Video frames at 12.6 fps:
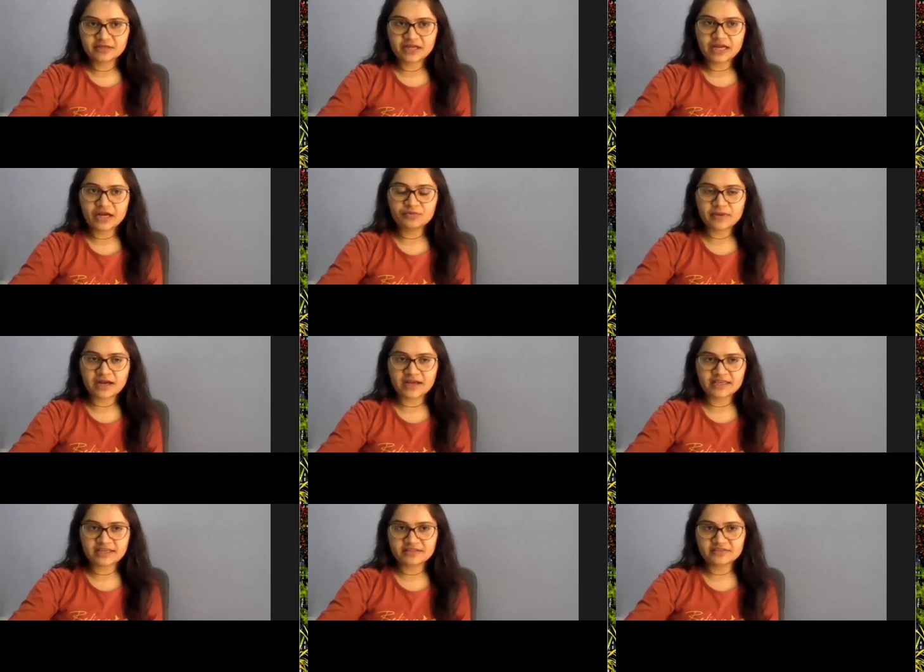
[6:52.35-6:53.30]
How
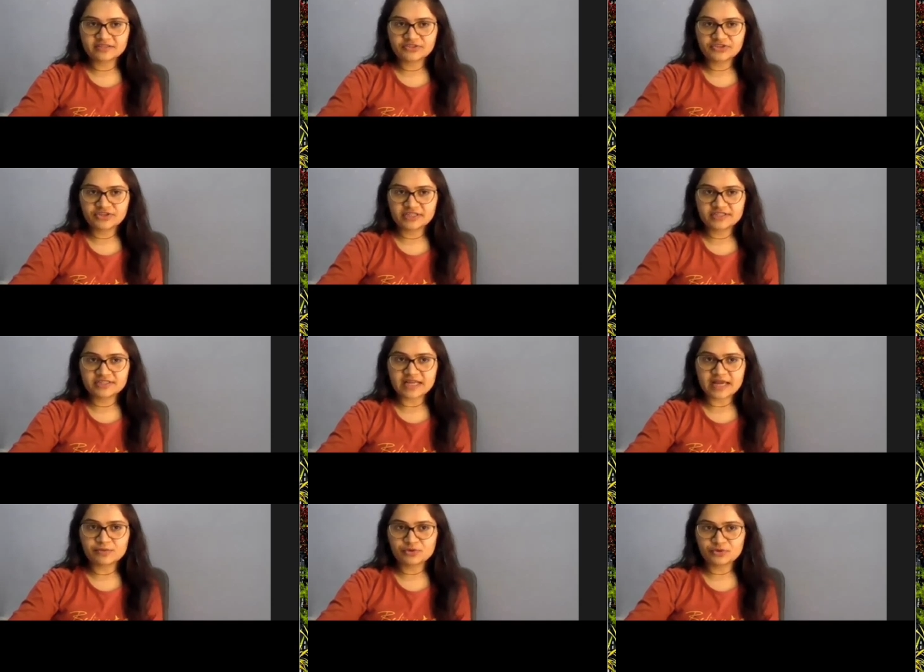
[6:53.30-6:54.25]
market treats
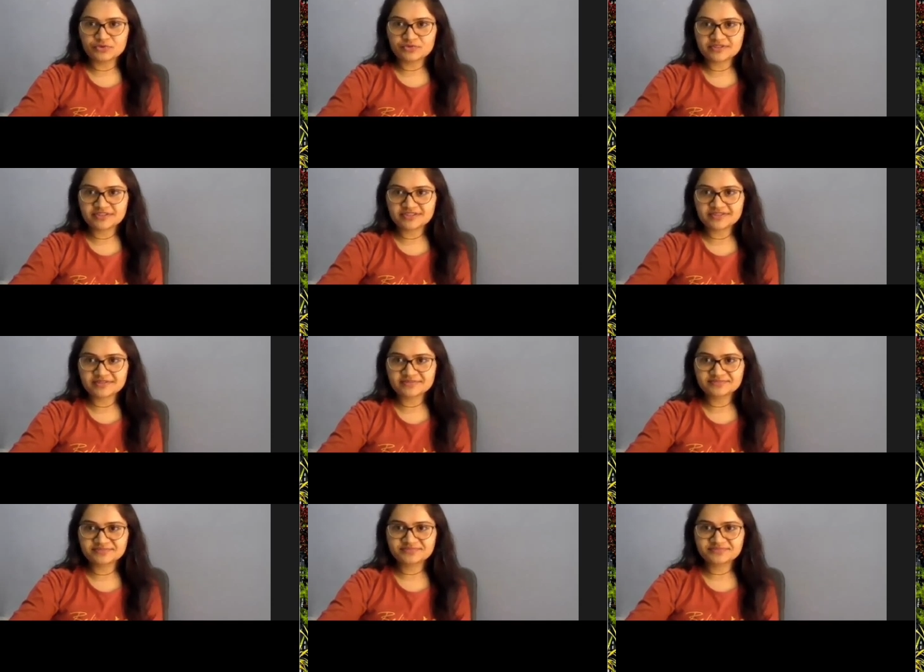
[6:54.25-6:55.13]
Tableau users?